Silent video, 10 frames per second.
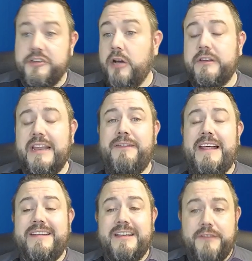Charlton
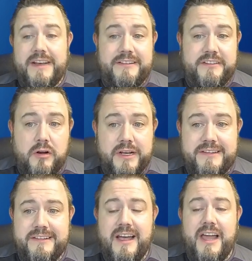Athletic have had a
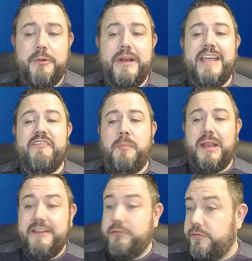solid start. They're in 8th
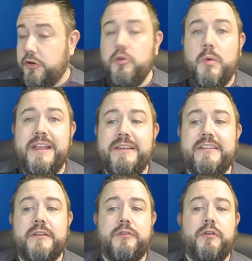place with 2
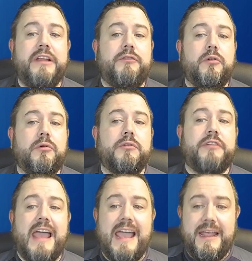wins, 3
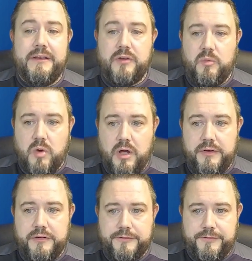draws and
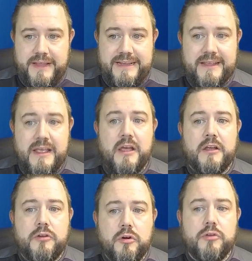1 defeat.
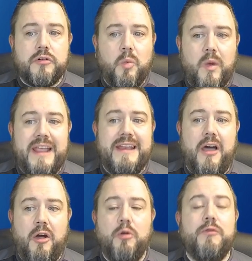Good win
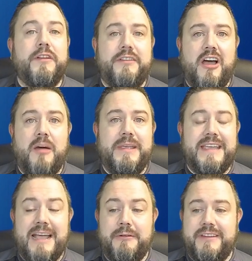over Derby
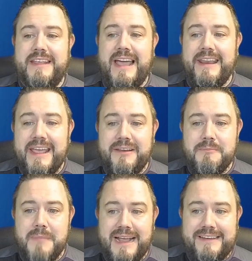County, and they had a
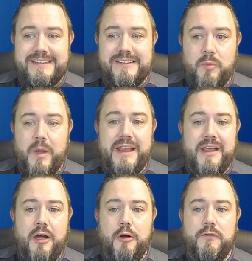massive
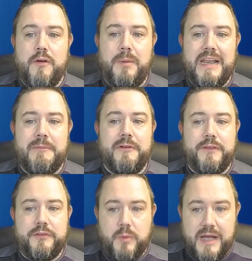win over
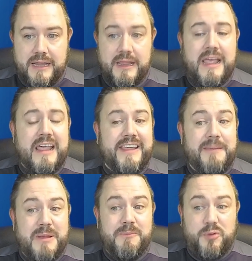Plymouth as well.
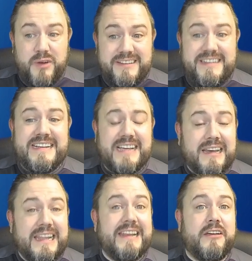They've been pretty
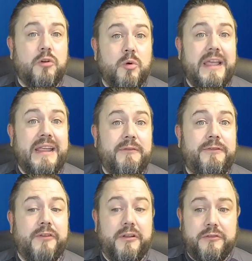clinical in
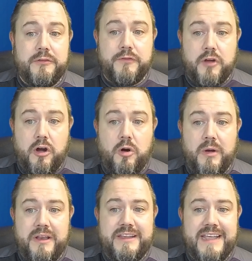front of
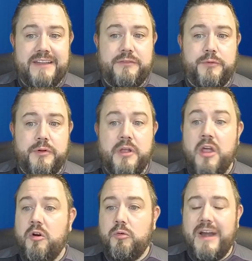goal, and Yezran
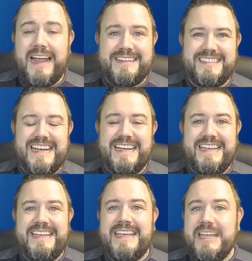
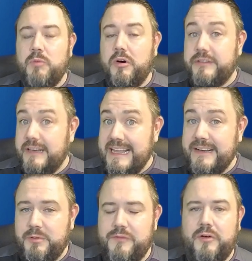Raksaki, he was
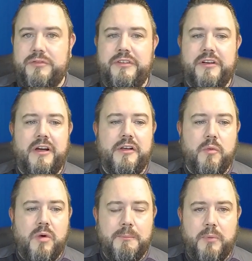linked with Oxford United
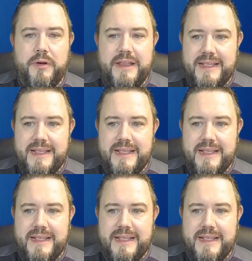at one point.